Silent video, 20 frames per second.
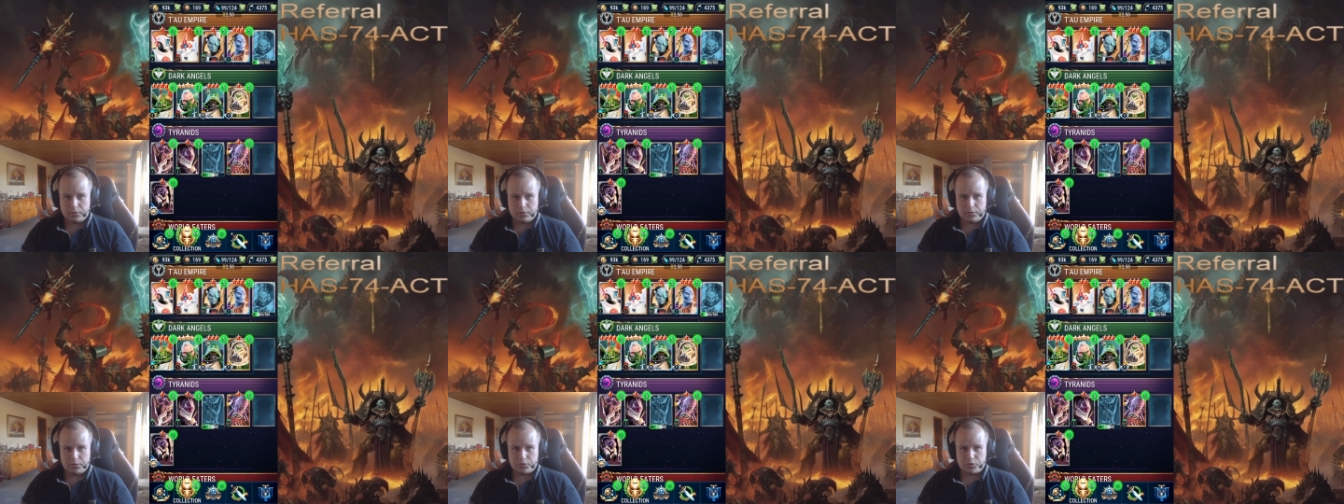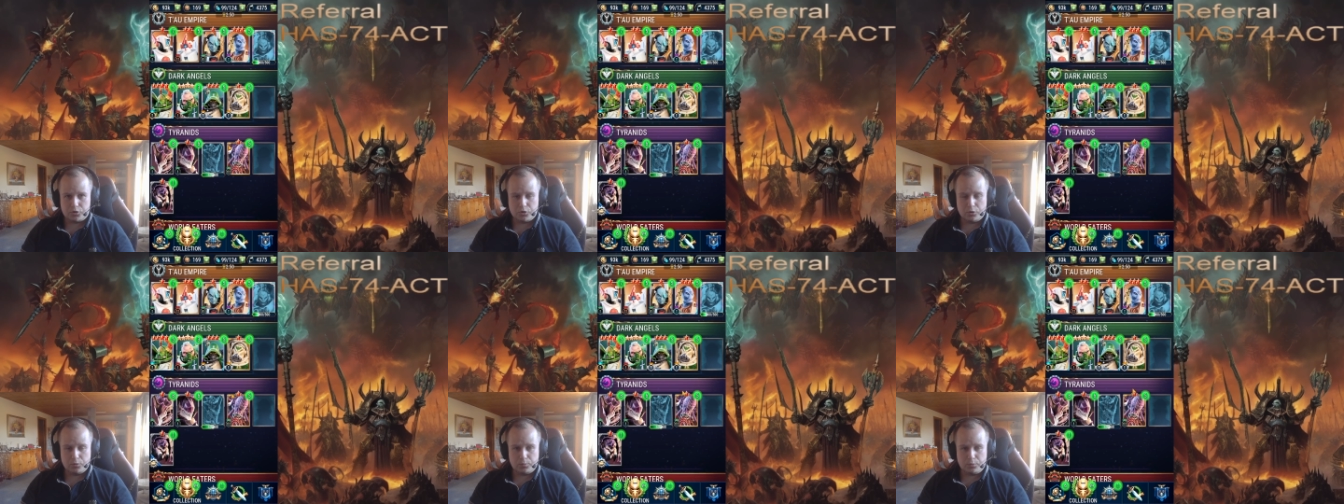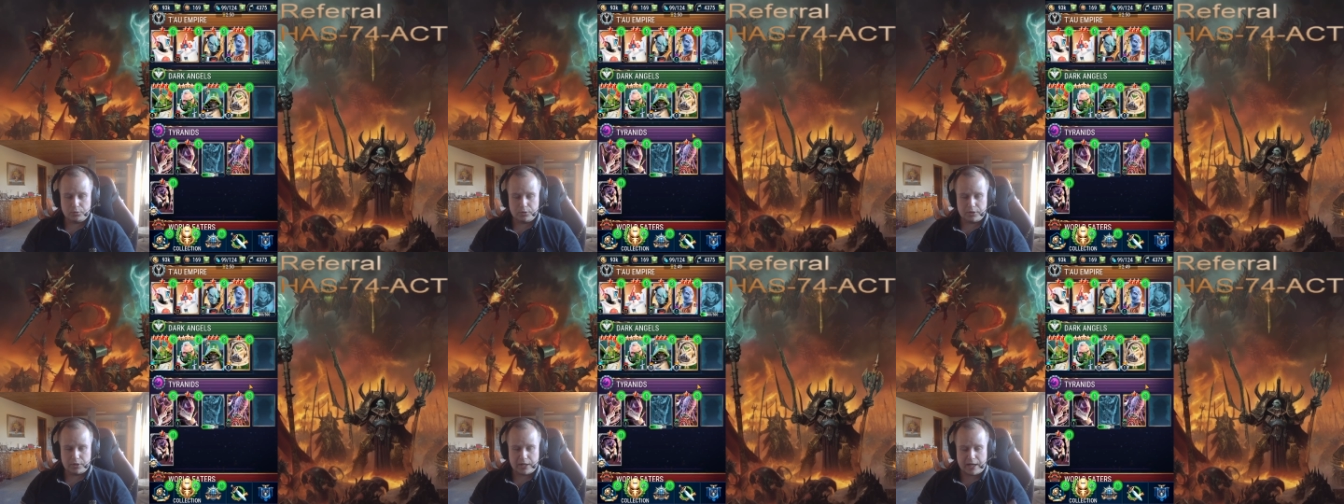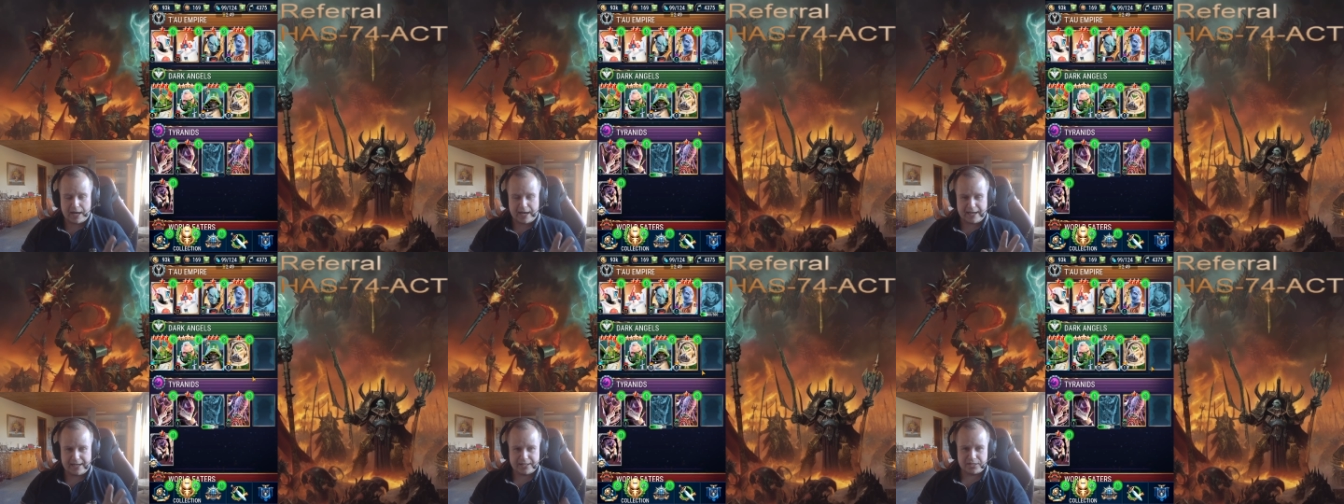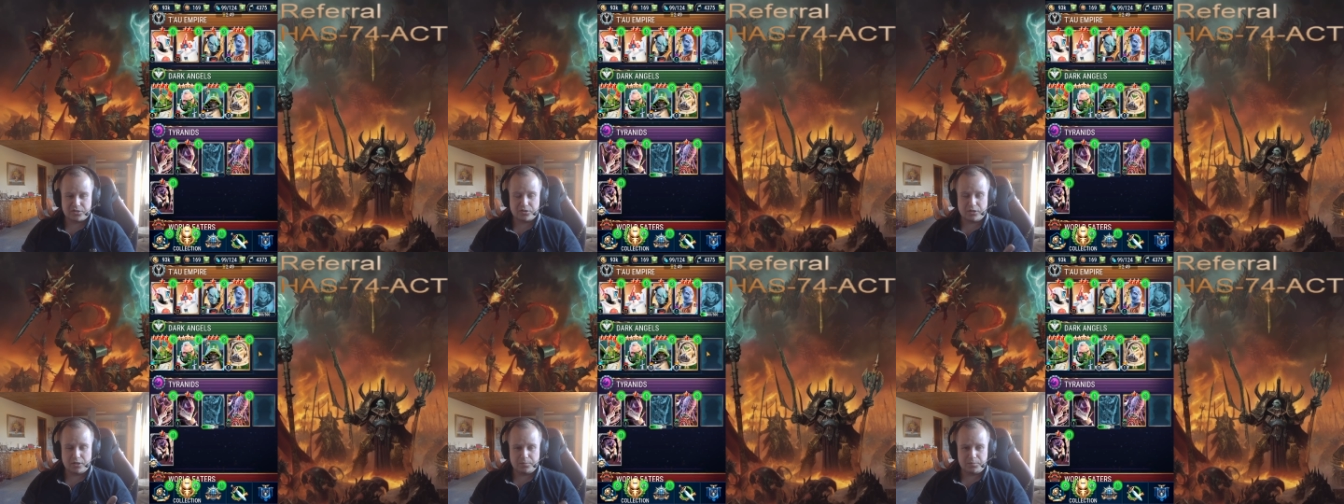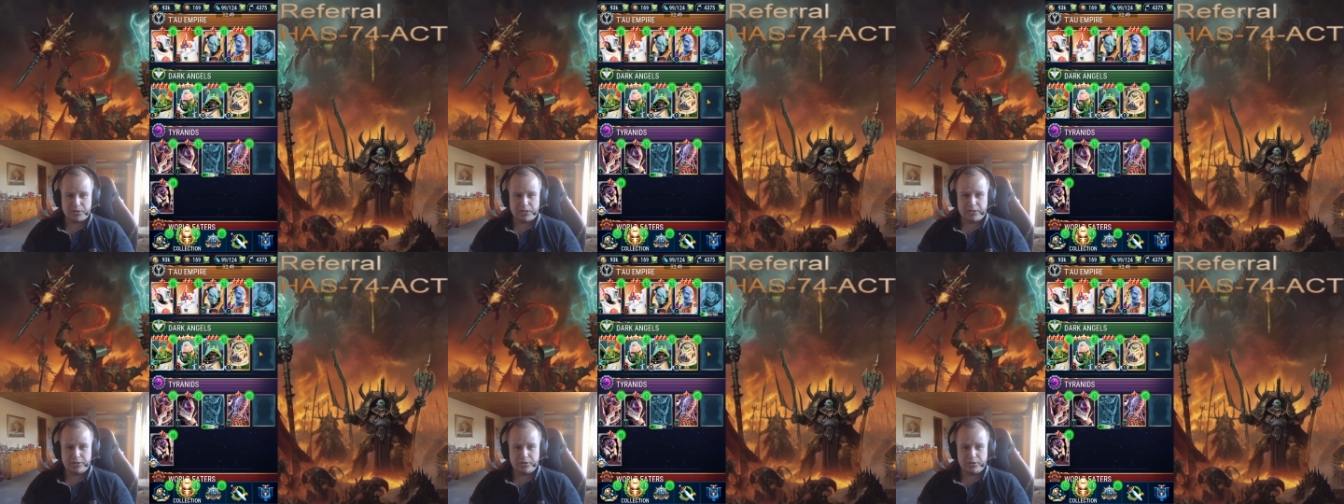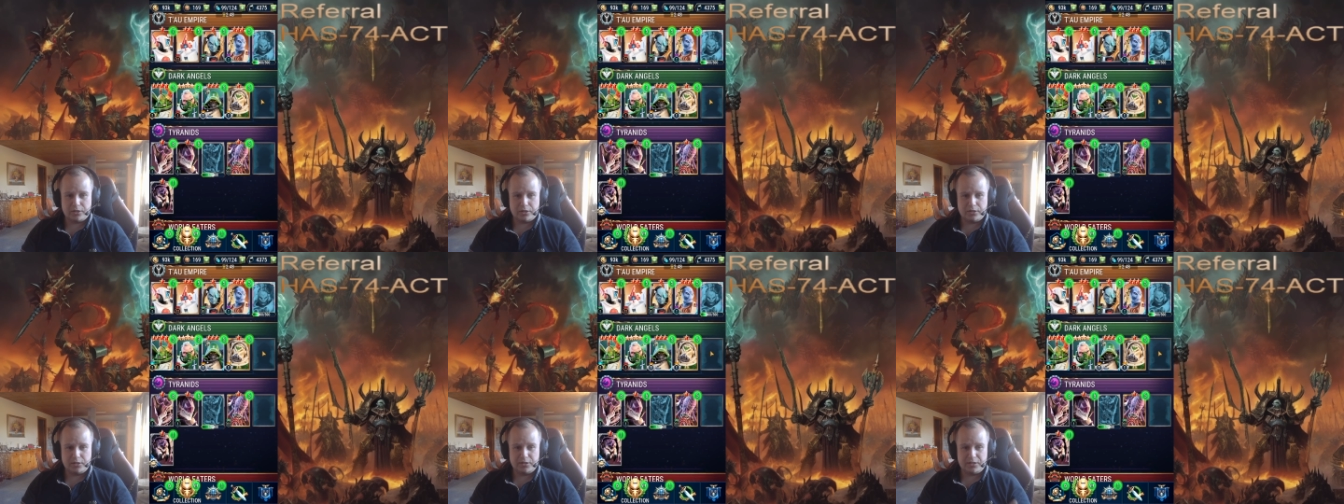Snowpoint has updated
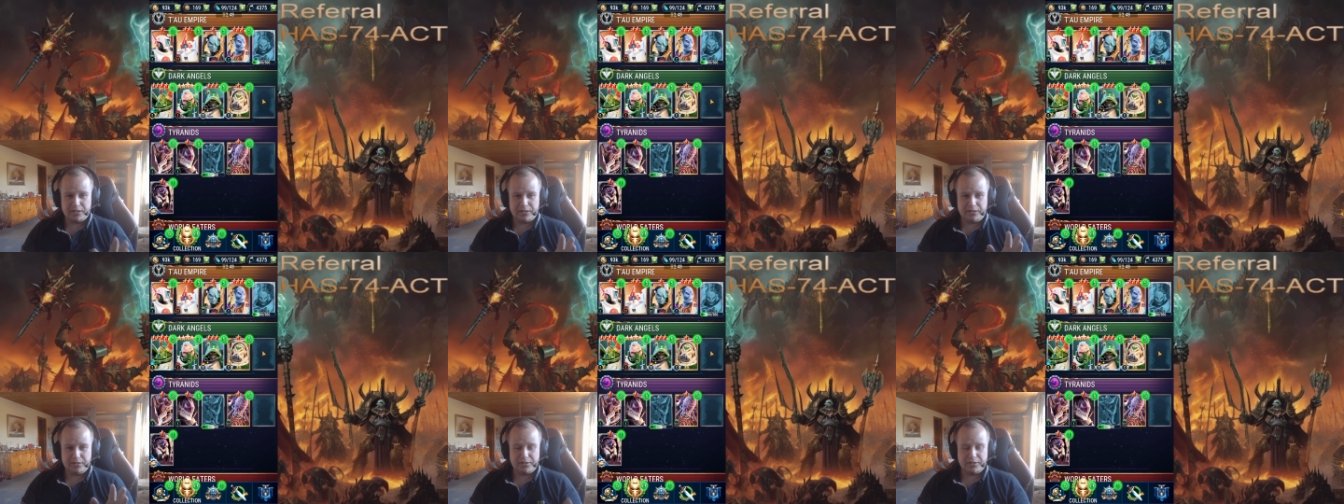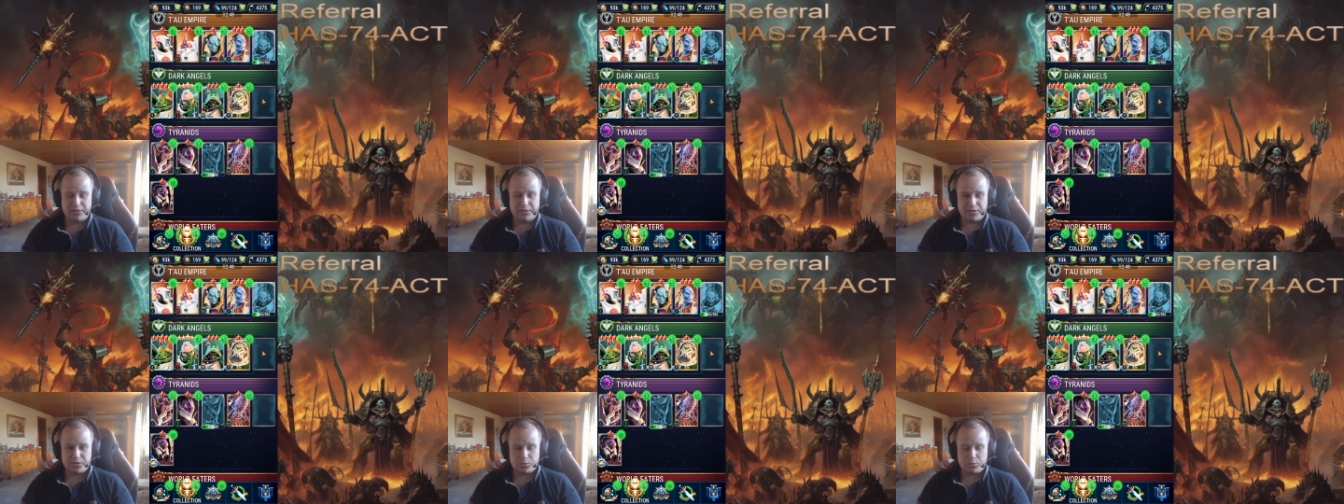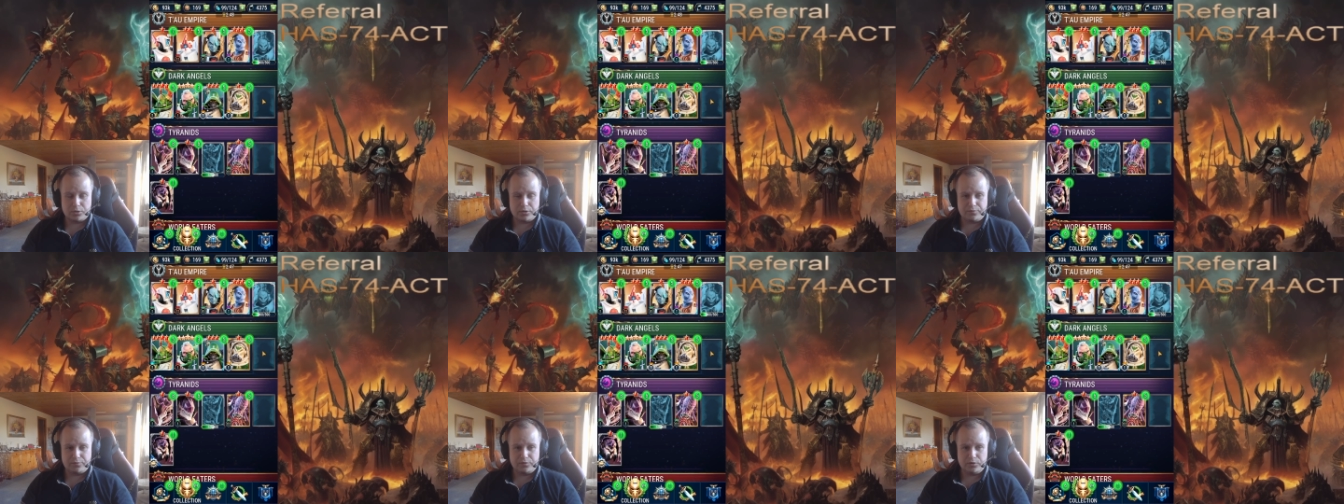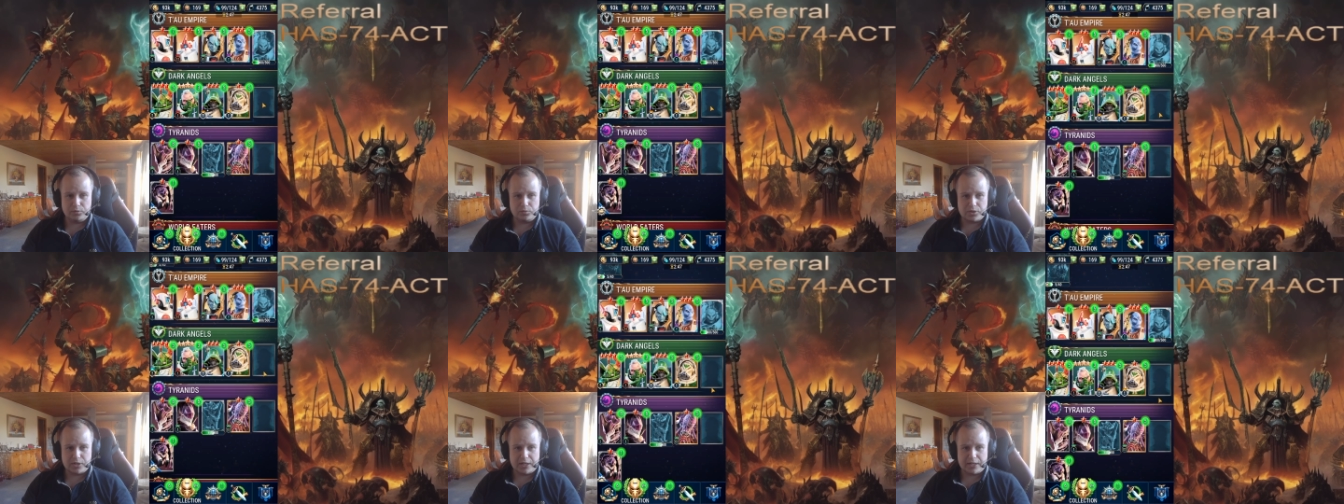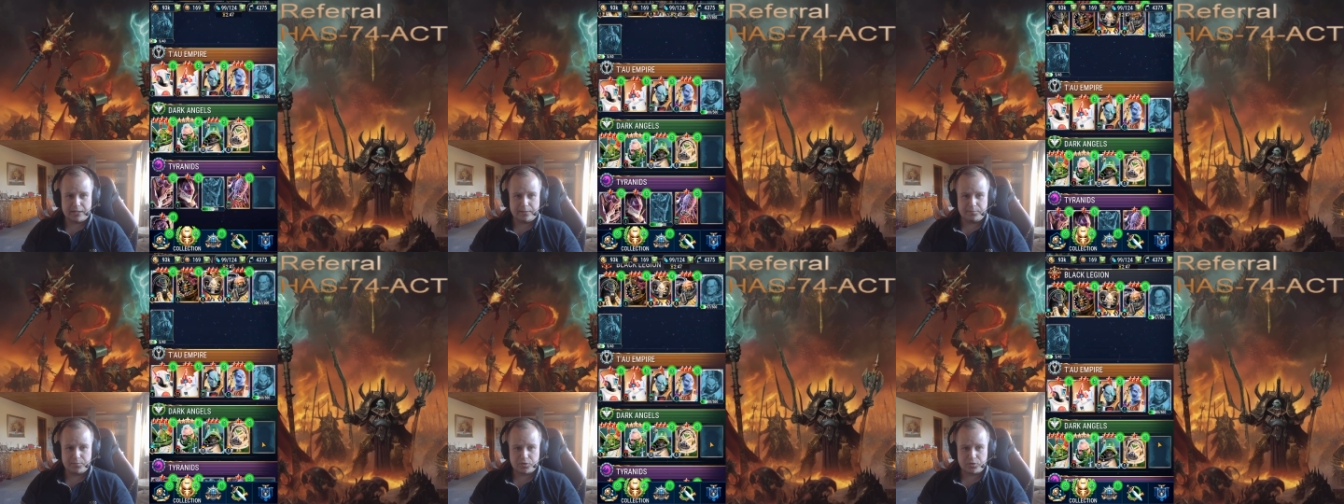on it in the Discord a few times,